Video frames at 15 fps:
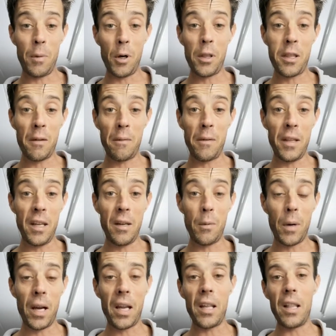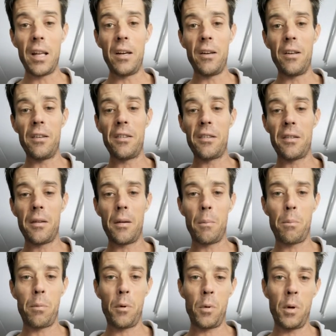both of the regulators,
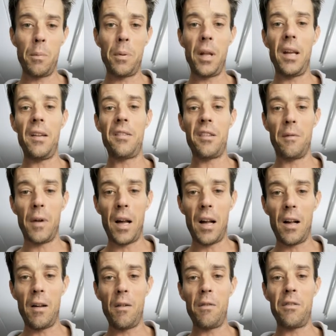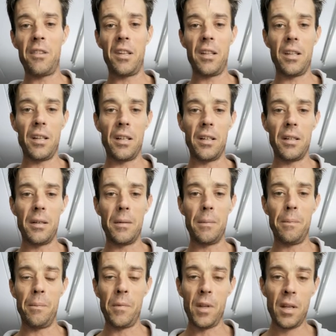replace the valves and the